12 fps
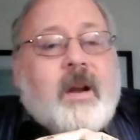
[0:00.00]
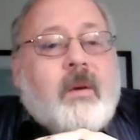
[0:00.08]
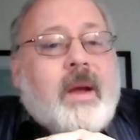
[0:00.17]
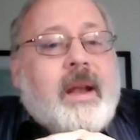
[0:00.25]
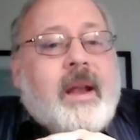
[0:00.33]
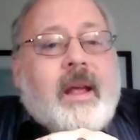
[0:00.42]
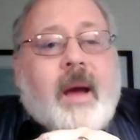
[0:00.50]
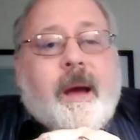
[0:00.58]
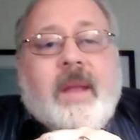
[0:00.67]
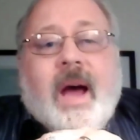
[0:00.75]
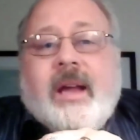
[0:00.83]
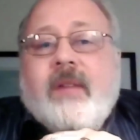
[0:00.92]
know, and I, am
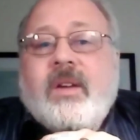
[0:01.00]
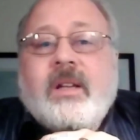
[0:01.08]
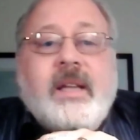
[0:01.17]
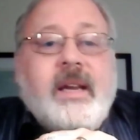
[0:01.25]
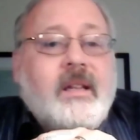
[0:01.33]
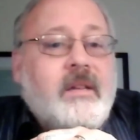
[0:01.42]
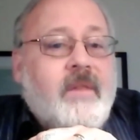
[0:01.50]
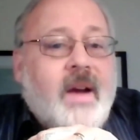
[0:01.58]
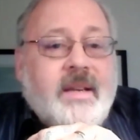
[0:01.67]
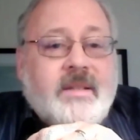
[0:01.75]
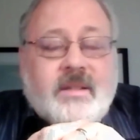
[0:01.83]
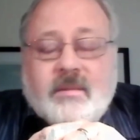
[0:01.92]
not giving legal
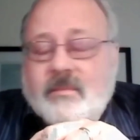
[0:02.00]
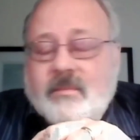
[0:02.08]
advice.